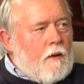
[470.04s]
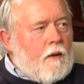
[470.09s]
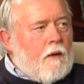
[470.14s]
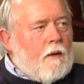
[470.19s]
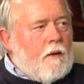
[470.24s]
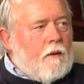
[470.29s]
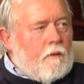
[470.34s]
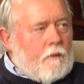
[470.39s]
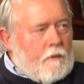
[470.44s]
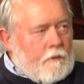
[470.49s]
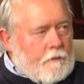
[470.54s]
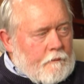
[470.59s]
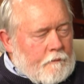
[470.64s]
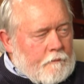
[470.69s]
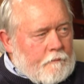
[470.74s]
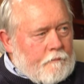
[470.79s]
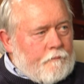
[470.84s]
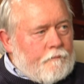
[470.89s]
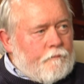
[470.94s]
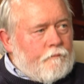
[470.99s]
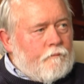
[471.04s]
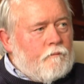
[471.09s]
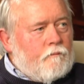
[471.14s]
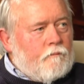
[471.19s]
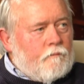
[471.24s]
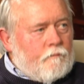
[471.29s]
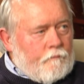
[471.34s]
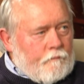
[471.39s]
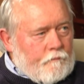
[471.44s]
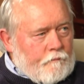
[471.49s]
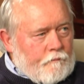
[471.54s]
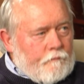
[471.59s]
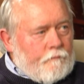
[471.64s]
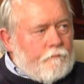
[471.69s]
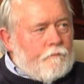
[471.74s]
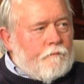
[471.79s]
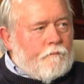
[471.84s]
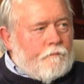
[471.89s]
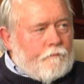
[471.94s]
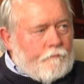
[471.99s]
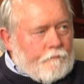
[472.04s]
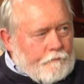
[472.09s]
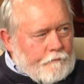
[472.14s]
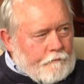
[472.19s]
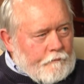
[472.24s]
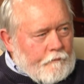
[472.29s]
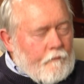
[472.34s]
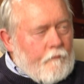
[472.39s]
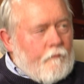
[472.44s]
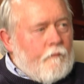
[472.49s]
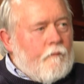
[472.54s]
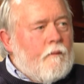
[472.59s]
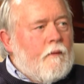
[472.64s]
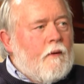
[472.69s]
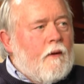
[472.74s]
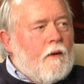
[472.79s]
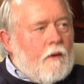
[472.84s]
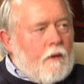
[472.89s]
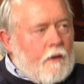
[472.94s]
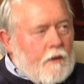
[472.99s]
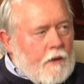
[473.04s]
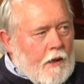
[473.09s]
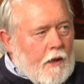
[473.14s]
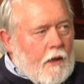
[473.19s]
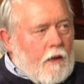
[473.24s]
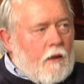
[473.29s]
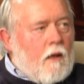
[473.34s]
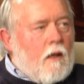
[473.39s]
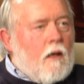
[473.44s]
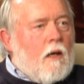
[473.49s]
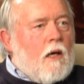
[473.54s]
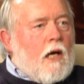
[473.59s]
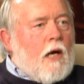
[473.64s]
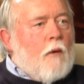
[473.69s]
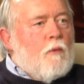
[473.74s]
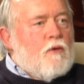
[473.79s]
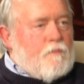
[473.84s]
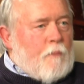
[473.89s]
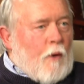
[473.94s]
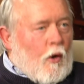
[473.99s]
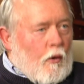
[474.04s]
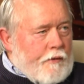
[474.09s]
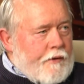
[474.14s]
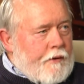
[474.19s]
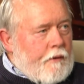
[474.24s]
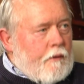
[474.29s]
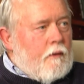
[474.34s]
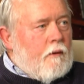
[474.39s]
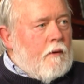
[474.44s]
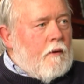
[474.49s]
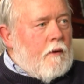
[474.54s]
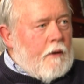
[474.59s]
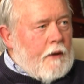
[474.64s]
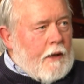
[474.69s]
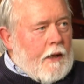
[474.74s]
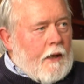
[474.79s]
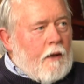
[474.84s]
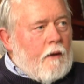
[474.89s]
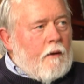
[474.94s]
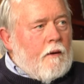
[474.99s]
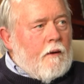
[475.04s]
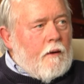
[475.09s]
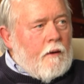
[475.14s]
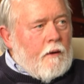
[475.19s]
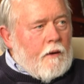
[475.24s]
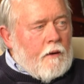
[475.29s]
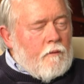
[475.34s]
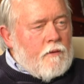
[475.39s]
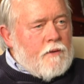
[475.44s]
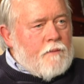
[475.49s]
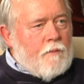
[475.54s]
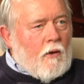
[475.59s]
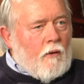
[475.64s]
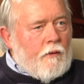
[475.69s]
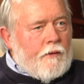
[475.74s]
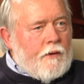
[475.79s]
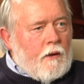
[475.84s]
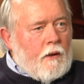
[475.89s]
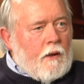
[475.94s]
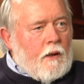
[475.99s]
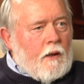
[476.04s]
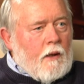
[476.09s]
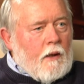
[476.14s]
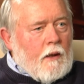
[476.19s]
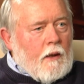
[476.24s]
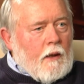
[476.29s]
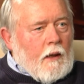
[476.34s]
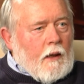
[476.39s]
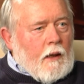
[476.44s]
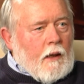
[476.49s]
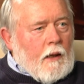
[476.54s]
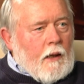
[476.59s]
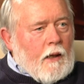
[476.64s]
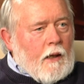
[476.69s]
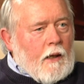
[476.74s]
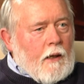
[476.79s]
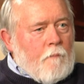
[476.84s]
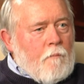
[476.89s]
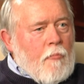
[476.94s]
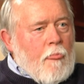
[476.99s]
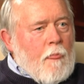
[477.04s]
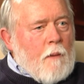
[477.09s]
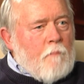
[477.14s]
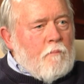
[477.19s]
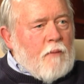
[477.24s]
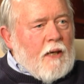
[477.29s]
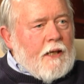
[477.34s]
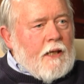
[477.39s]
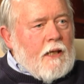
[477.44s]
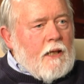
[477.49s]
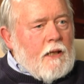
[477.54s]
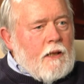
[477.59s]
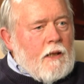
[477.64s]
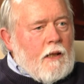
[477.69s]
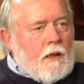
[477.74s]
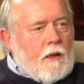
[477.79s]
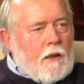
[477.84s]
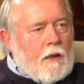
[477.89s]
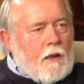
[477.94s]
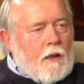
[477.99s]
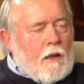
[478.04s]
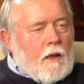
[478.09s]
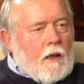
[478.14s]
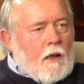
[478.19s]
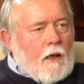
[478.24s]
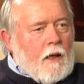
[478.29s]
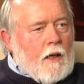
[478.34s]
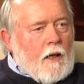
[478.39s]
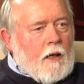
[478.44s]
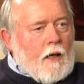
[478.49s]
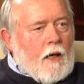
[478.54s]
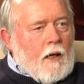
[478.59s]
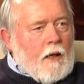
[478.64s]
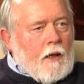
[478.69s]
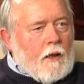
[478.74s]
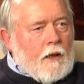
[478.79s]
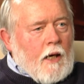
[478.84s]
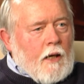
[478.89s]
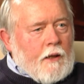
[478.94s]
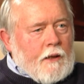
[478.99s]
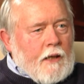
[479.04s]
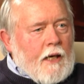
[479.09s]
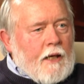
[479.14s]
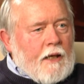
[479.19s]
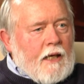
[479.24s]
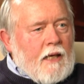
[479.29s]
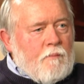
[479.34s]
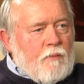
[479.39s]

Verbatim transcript: there and how he was used or not by the Nazis. Yeah. It was both. Yeah. Yeah. It was both. Uh, but he, uh, again, he